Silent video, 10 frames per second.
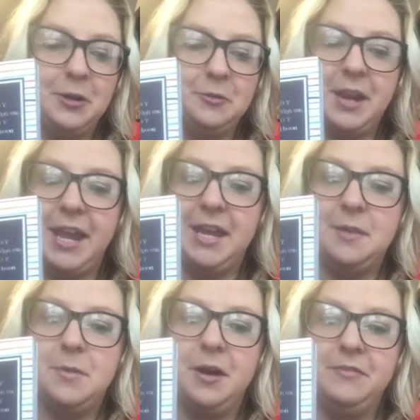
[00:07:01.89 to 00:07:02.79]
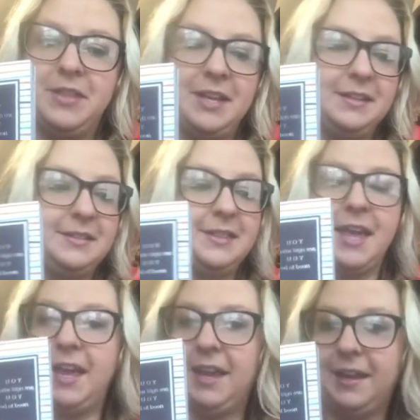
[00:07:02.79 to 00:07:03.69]
name of this
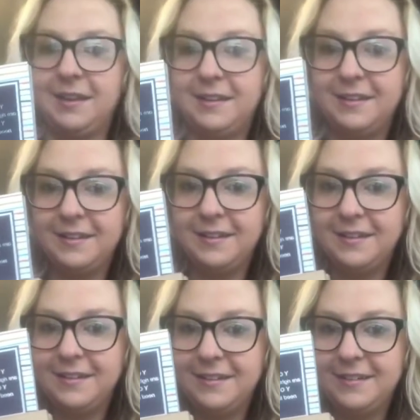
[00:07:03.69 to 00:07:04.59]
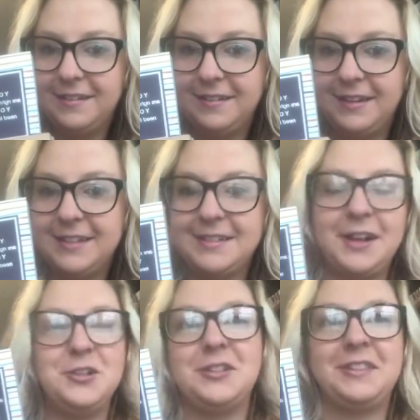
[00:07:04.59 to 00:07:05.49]
thing. It's
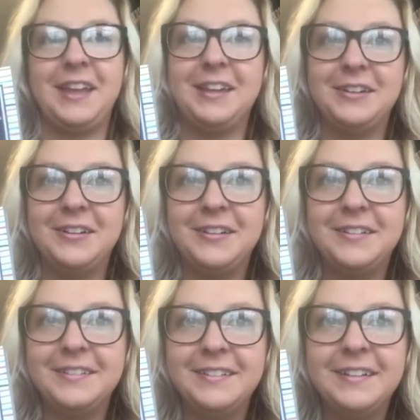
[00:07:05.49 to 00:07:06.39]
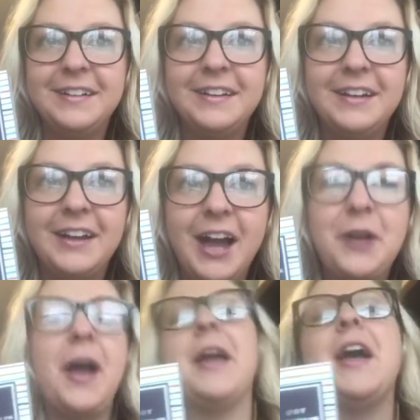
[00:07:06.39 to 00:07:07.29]
not just a thing, y'all.
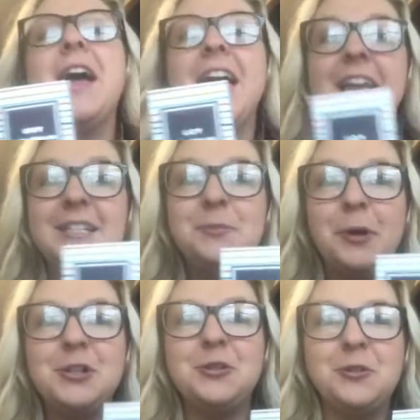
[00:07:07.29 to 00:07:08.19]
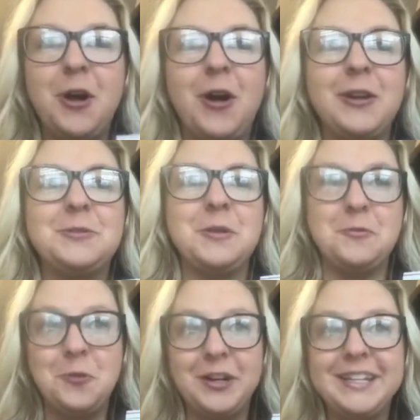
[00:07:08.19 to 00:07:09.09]
Okay, inspirational cards with
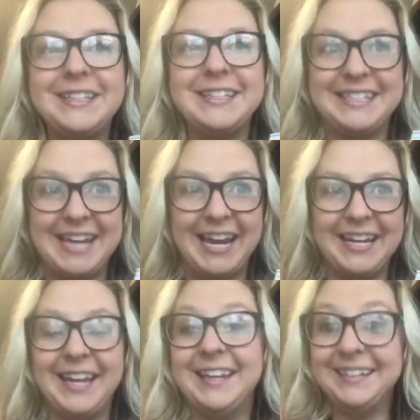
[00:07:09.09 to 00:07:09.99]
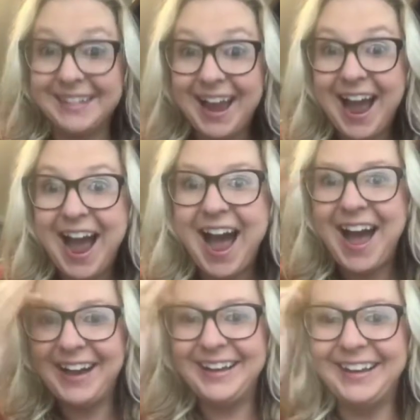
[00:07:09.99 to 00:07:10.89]
wooden stand.
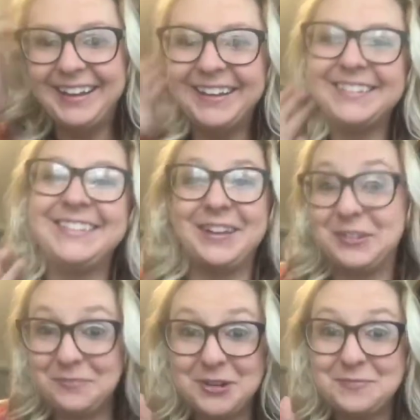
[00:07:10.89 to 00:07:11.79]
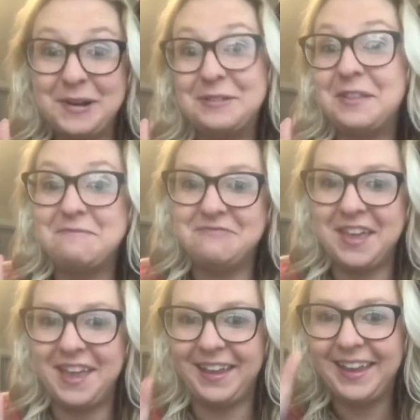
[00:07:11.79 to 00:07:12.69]
Sounds much better than
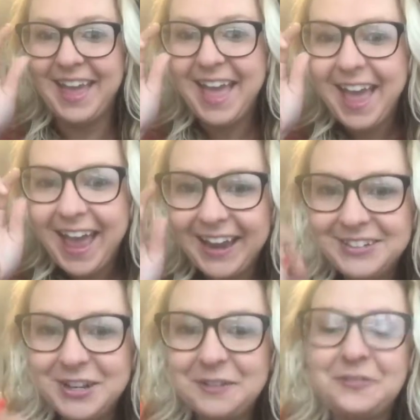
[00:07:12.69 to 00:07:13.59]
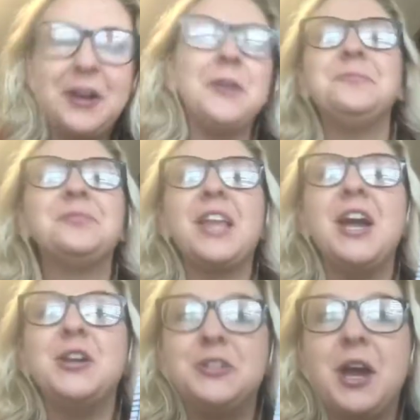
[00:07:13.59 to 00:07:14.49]
thing. Hey, Jennifer.
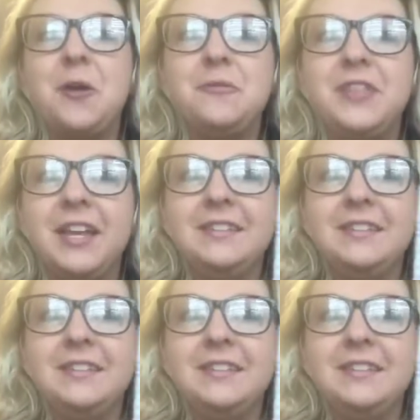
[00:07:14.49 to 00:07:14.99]
So this